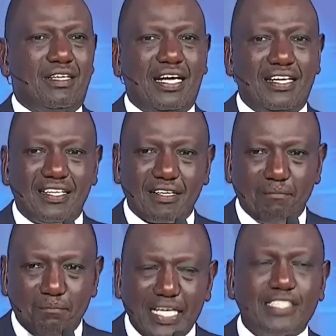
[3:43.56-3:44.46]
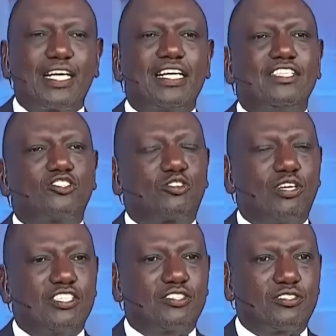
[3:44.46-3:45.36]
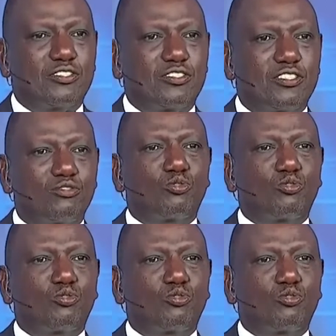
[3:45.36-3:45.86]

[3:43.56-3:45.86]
and military installations